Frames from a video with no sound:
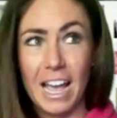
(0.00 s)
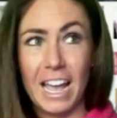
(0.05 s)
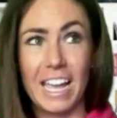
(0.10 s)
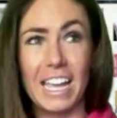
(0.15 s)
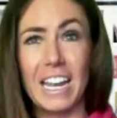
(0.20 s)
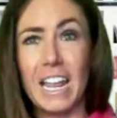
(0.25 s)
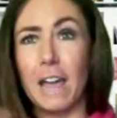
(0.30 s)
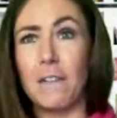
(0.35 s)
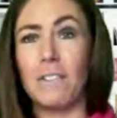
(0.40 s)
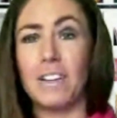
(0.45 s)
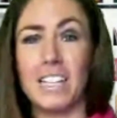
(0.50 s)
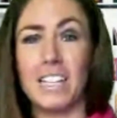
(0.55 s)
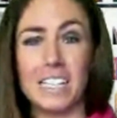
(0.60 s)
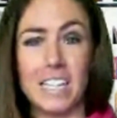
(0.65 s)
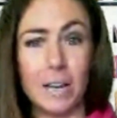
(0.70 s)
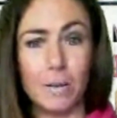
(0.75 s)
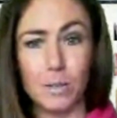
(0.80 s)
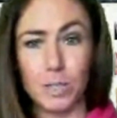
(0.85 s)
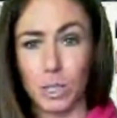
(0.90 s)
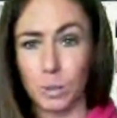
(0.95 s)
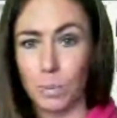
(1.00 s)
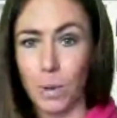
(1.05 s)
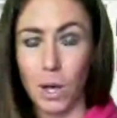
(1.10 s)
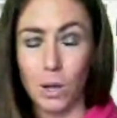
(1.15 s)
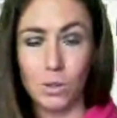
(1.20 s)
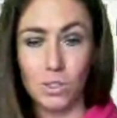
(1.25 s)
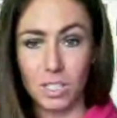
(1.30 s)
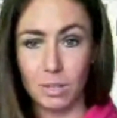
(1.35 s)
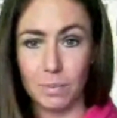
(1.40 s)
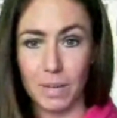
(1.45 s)
I had everything that was
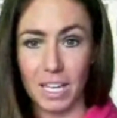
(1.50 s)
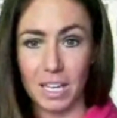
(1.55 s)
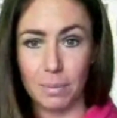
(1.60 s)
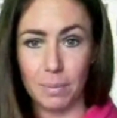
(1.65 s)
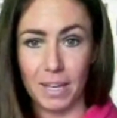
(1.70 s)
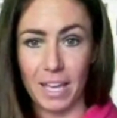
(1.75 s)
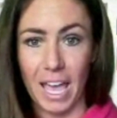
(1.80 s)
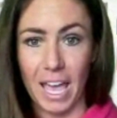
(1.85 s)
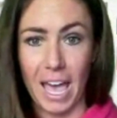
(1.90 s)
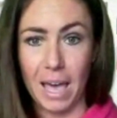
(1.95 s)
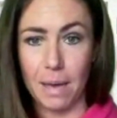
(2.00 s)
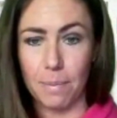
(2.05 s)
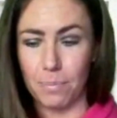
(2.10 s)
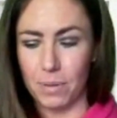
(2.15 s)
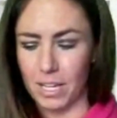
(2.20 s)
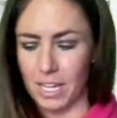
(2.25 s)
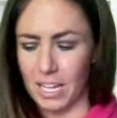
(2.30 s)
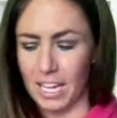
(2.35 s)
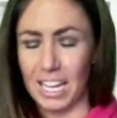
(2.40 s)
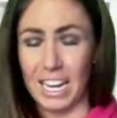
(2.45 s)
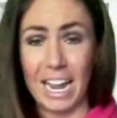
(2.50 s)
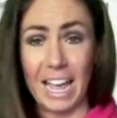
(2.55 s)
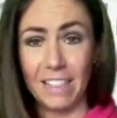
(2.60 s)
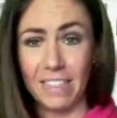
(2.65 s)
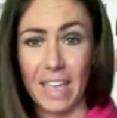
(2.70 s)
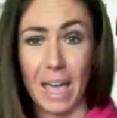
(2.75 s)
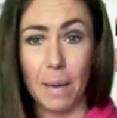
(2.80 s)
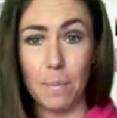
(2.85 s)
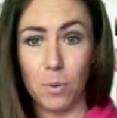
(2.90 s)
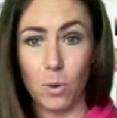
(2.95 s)
supposed to make me happy. And
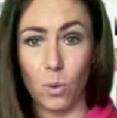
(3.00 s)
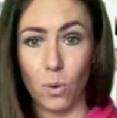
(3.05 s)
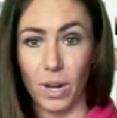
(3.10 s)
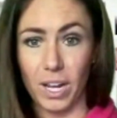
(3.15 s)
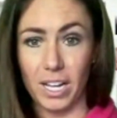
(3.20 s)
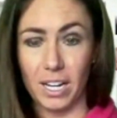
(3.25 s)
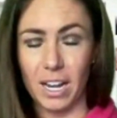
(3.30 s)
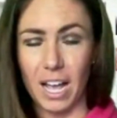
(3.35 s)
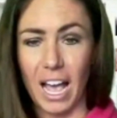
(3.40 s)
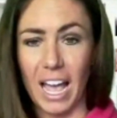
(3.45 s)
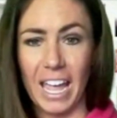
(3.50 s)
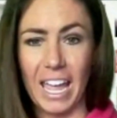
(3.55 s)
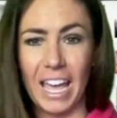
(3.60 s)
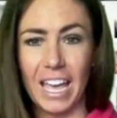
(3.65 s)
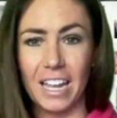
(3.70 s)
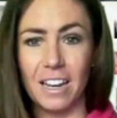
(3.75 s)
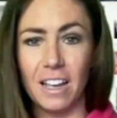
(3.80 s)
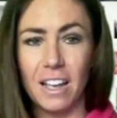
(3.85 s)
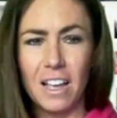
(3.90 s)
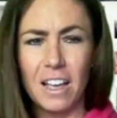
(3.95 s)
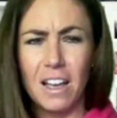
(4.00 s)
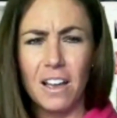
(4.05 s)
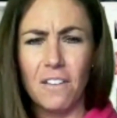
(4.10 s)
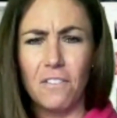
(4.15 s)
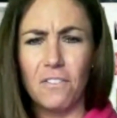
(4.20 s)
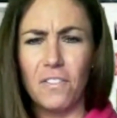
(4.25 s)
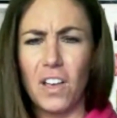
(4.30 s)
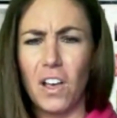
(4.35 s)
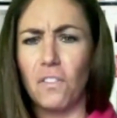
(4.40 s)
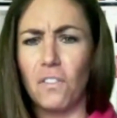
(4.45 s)
at that point, I had
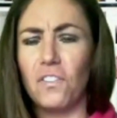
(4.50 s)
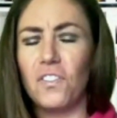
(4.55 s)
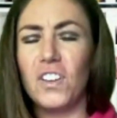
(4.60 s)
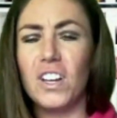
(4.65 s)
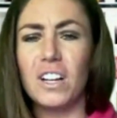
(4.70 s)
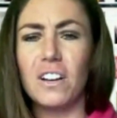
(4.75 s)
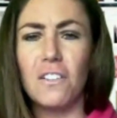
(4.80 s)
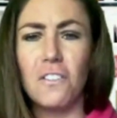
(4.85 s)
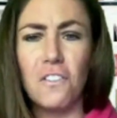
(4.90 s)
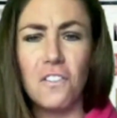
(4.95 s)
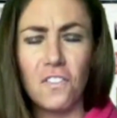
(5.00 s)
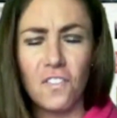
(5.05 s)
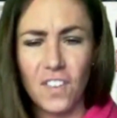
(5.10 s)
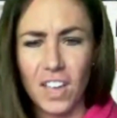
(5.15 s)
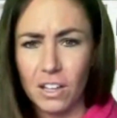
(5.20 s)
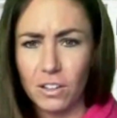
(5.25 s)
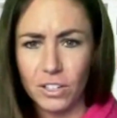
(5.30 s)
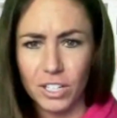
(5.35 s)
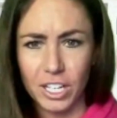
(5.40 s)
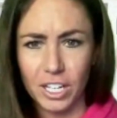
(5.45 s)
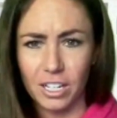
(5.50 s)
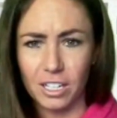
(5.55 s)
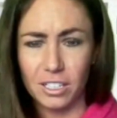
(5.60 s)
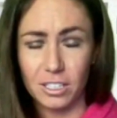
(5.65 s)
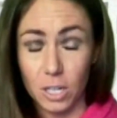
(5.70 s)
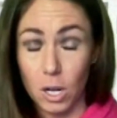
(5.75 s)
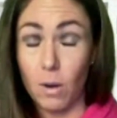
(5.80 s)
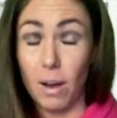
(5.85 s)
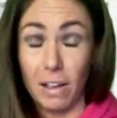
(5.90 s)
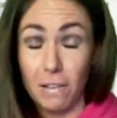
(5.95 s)
felt fear of
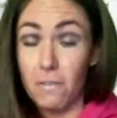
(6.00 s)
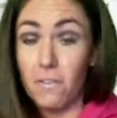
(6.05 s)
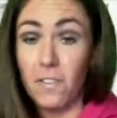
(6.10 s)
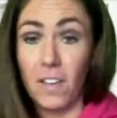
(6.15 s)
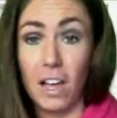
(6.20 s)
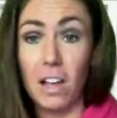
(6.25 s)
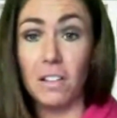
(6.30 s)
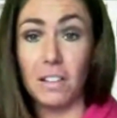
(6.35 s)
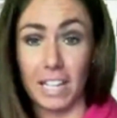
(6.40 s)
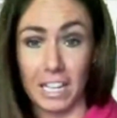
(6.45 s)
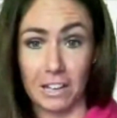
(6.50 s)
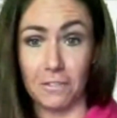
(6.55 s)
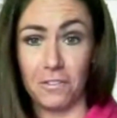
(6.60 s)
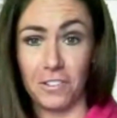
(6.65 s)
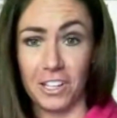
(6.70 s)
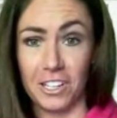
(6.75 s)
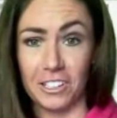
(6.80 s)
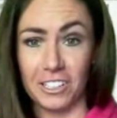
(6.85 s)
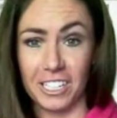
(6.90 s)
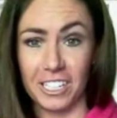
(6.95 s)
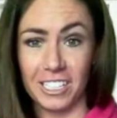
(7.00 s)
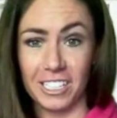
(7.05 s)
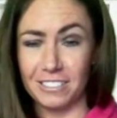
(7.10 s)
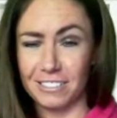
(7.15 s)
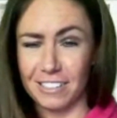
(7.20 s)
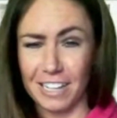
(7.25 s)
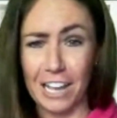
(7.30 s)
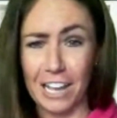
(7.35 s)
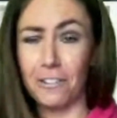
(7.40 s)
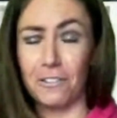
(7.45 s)
failure. No, I felt like a failure,
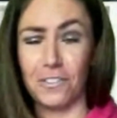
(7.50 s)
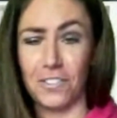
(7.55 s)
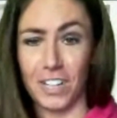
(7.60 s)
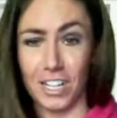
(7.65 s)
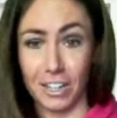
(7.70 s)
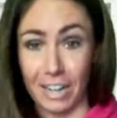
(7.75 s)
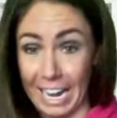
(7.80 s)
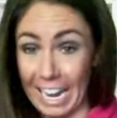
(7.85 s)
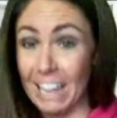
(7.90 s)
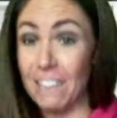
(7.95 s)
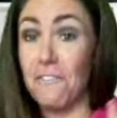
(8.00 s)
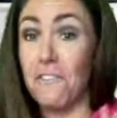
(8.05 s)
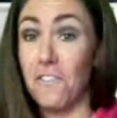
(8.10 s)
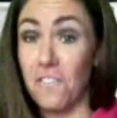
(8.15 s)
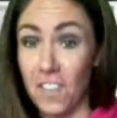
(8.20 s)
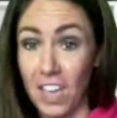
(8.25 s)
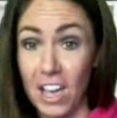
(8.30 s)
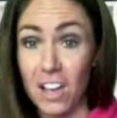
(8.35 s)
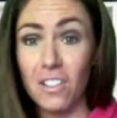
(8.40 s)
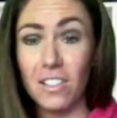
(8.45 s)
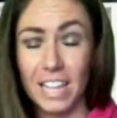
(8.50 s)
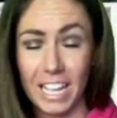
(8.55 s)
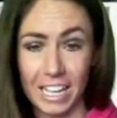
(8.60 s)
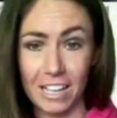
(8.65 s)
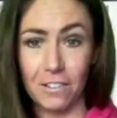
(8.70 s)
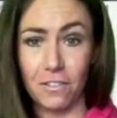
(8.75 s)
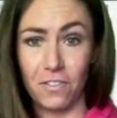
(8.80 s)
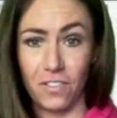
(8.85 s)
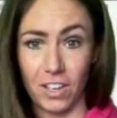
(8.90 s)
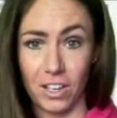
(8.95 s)
not a fear. I felt
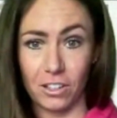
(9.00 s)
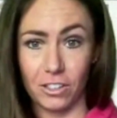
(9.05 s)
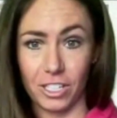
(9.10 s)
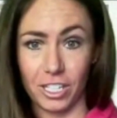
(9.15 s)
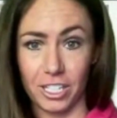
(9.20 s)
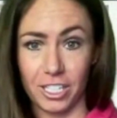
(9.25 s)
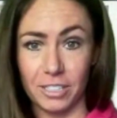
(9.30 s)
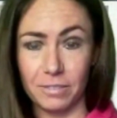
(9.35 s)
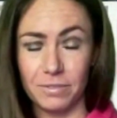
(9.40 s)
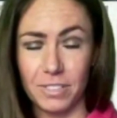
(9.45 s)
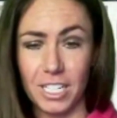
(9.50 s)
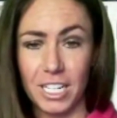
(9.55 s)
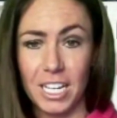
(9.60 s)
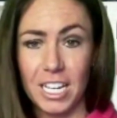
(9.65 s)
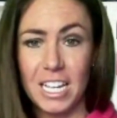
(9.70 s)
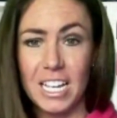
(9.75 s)
like a failure.